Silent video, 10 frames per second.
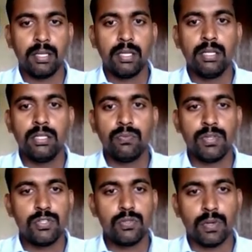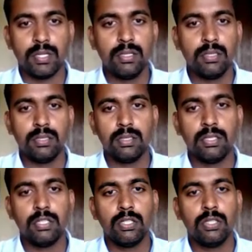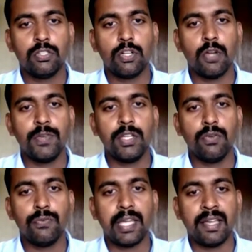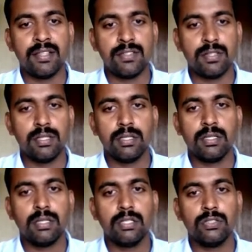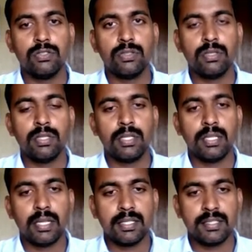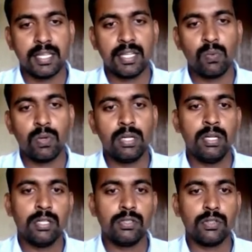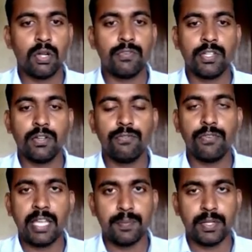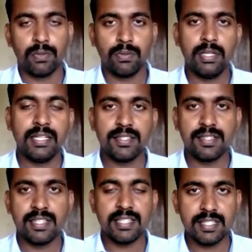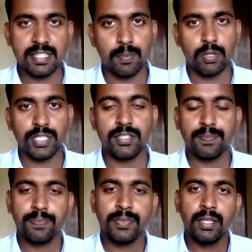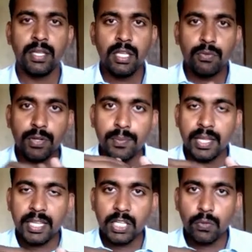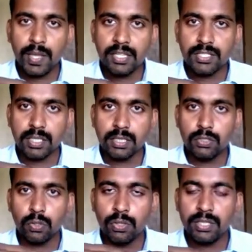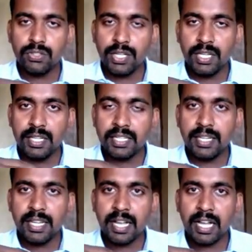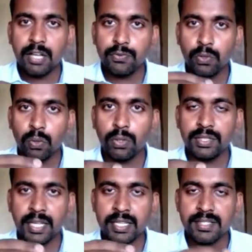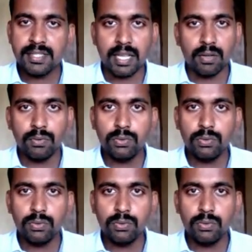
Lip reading: First one, Tropic of Cancer. Second one, Tropic of Capricorn. Let us discuss about it. From the equator, 23 half north and south,